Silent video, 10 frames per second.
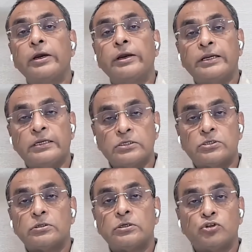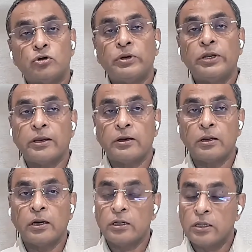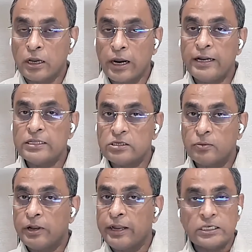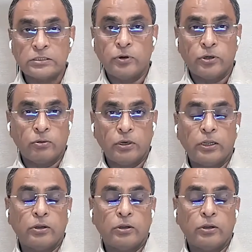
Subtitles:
It should be taken under the guidance of an expert only,